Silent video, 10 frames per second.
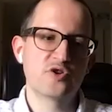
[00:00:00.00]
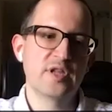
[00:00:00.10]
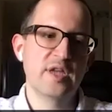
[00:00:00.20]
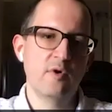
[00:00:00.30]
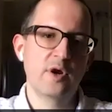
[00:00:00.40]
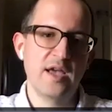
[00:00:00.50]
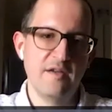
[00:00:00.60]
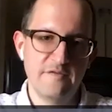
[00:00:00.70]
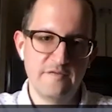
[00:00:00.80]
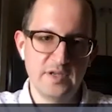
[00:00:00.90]
they want to
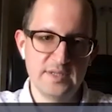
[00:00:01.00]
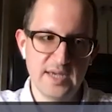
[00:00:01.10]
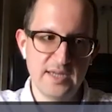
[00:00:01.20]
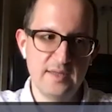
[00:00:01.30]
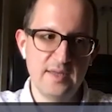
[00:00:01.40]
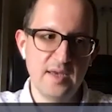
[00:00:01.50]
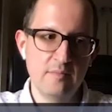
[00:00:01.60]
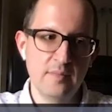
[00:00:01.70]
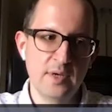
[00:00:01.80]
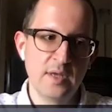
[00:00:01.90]
have inside the
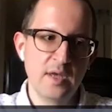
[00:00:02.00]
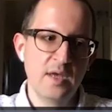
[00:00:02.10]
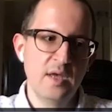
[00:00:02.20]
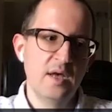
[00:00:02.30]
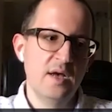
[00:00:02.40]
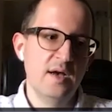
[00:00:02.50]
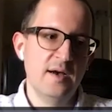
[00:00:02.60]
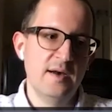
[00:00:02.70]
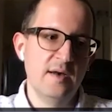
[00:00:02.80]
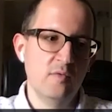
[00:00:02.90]
team.
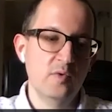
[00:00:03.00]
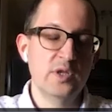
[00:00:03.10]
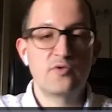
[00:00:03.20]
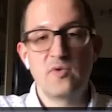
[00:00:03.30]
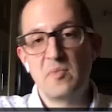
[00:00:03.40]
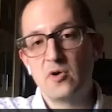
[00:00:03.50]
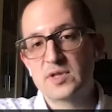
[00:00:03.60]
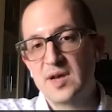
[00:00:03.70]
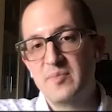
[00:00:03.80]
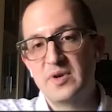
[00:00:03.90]
With
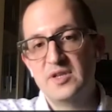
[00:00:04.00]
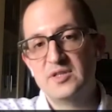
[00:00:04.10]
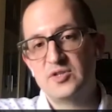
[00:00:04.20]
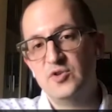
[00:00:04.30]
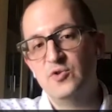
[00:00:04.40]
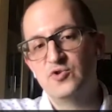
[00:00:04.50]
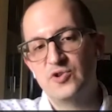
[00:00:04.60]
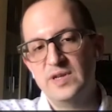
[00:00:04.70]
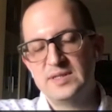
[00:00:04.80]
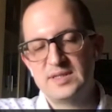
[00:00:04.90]
remote companies, you
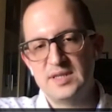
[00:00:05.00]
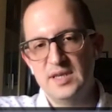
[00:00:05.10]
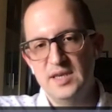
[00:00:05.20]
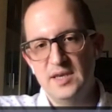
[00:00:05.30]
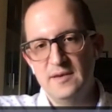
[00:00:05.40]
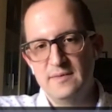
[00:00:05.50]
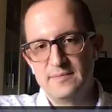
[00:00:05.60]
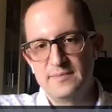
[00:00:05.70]
usually see